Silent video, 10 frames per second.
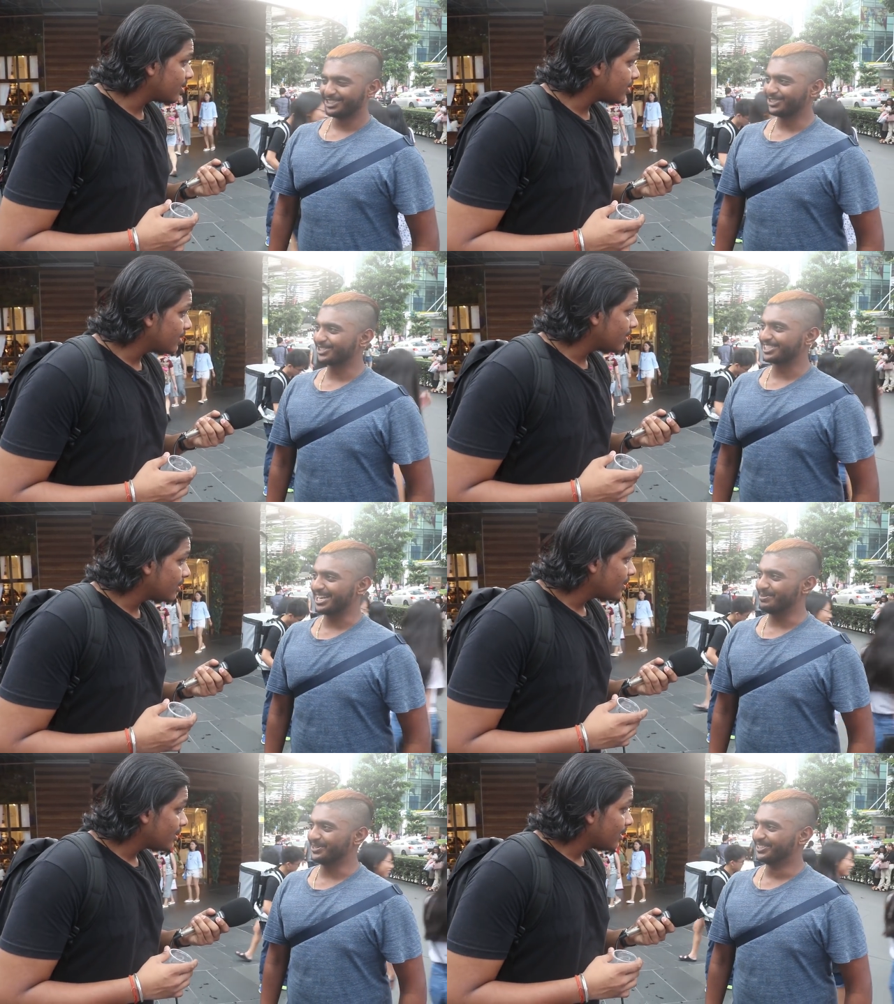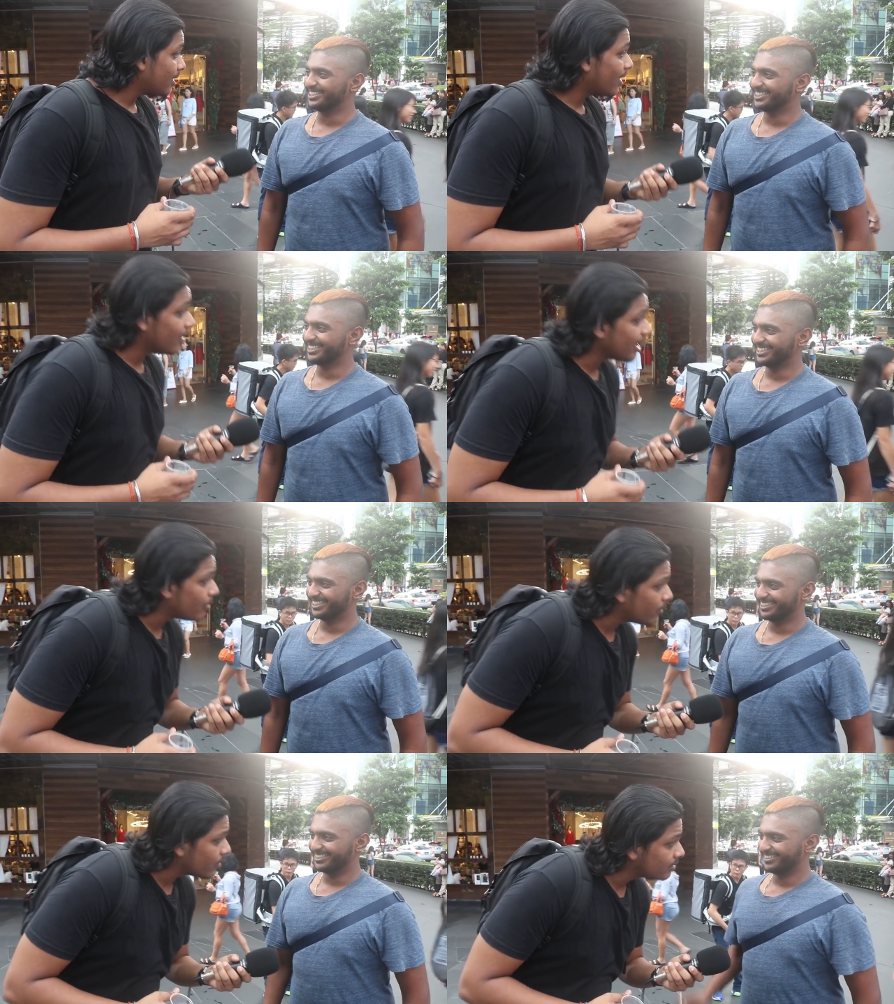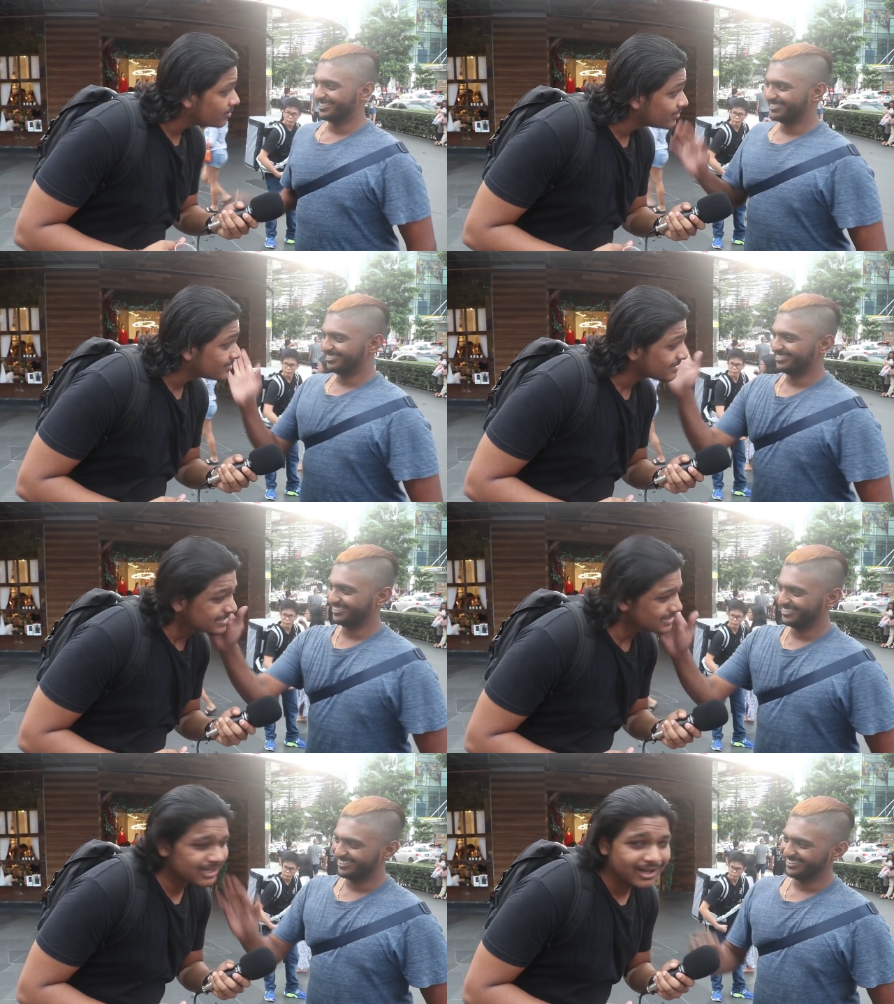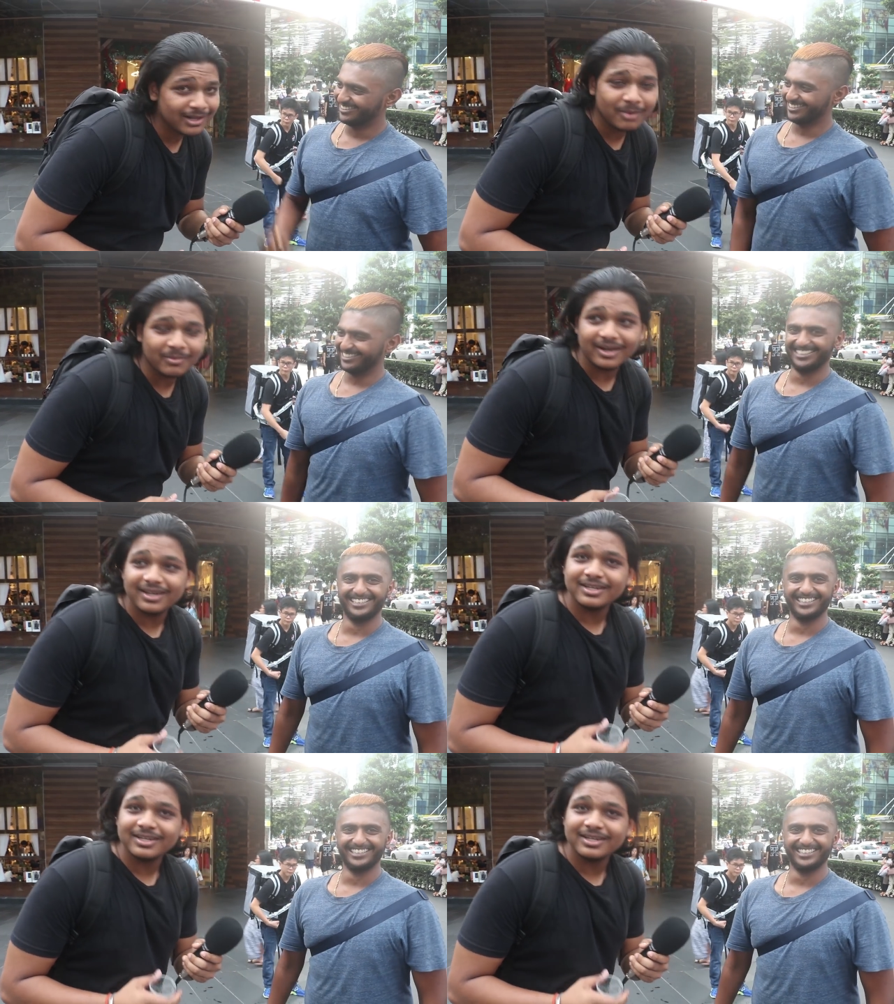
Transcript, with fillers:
Speaker 1: Just a slight year. Okay, bro. Alamak.